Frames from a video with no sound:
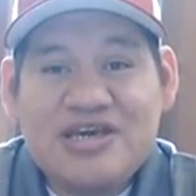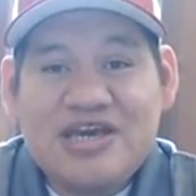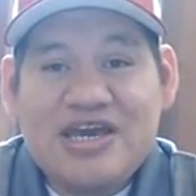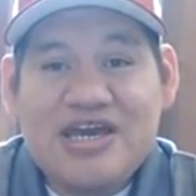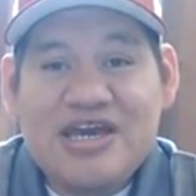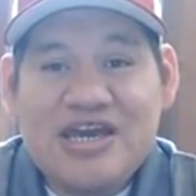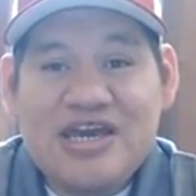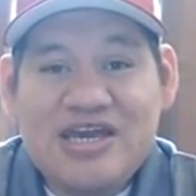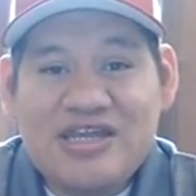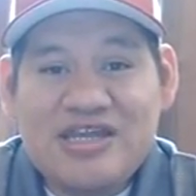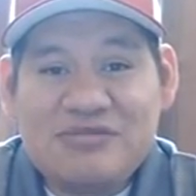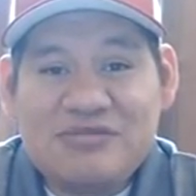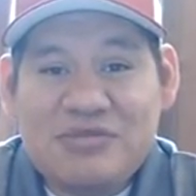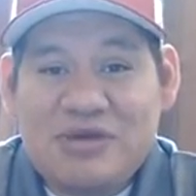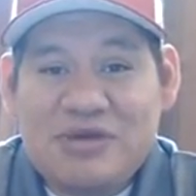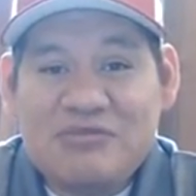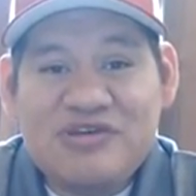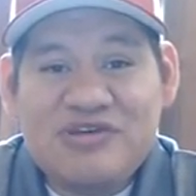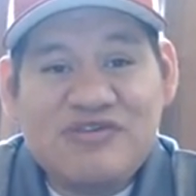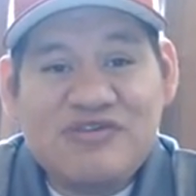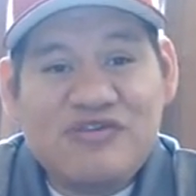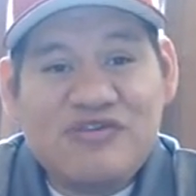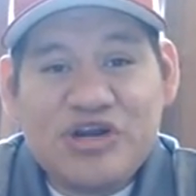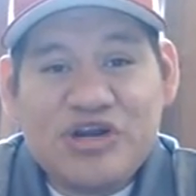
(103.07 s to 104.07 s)
and maybe
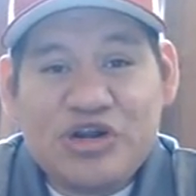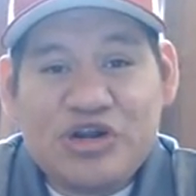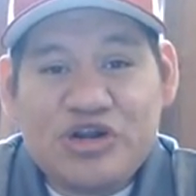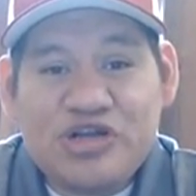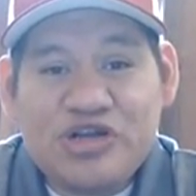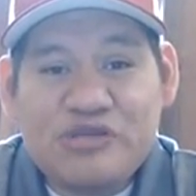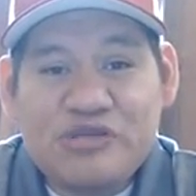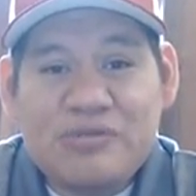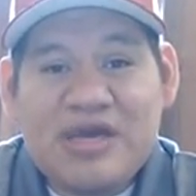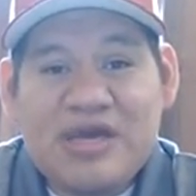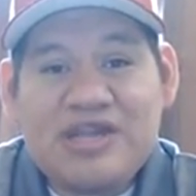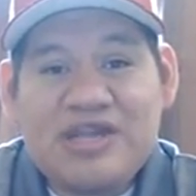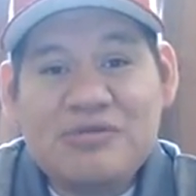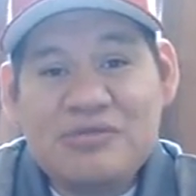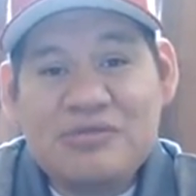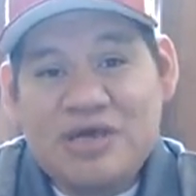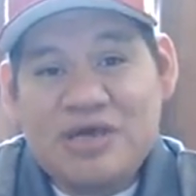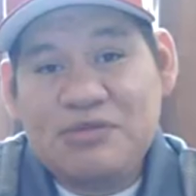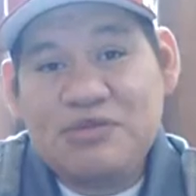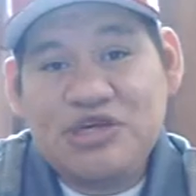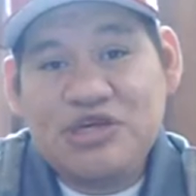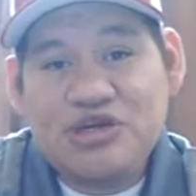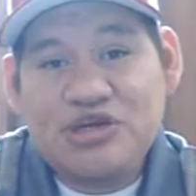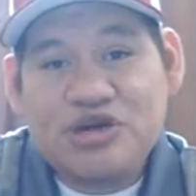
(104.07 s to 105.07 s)
you already heard about it,
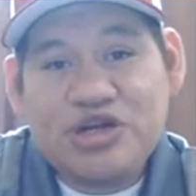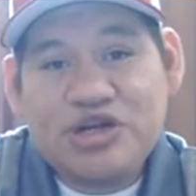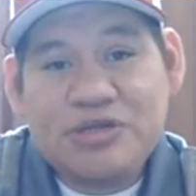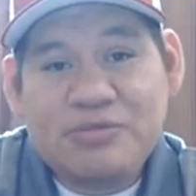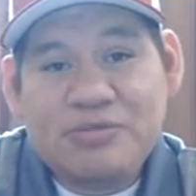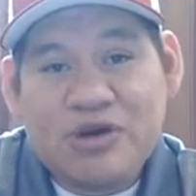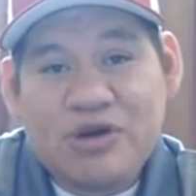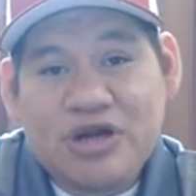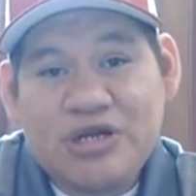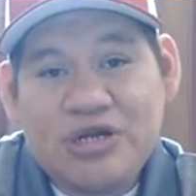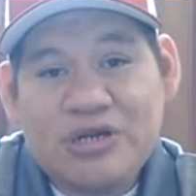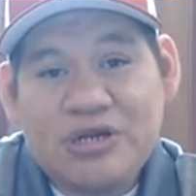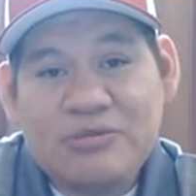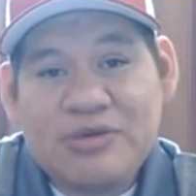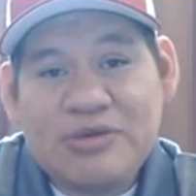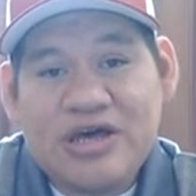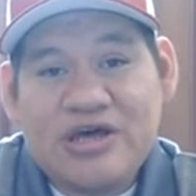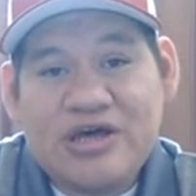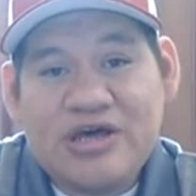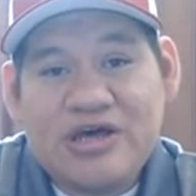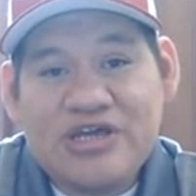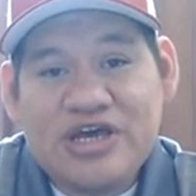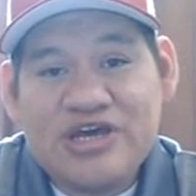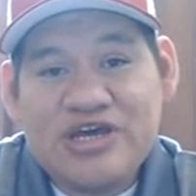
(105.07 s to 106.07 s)
maybe you're already part
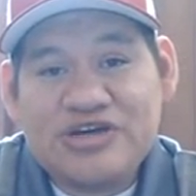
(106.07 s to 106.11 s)
about